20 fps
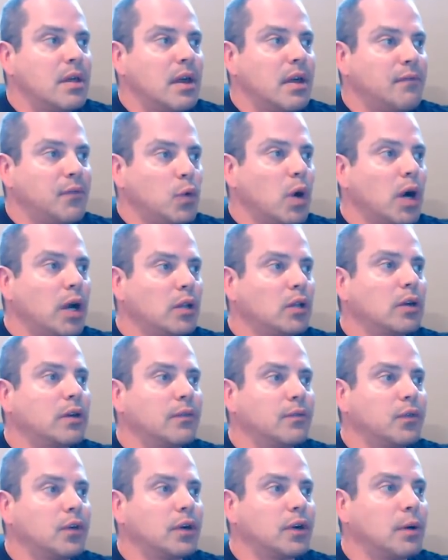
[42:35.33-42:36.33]
if you are
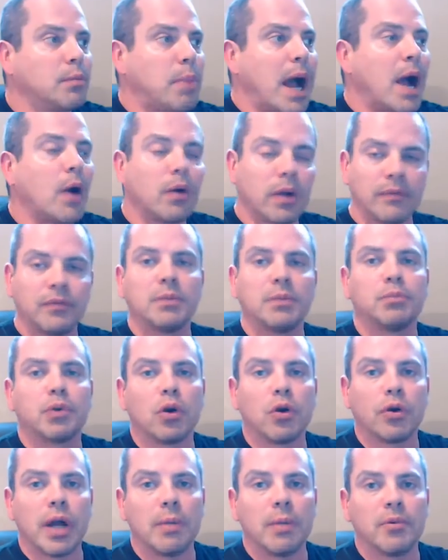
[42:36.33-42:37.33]
looking for a powerlifting
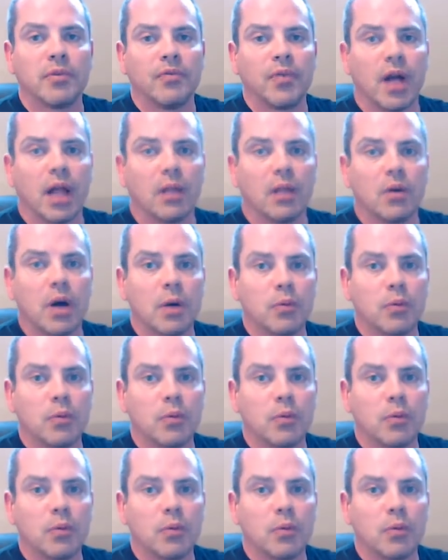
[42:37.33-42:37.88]
program to follow,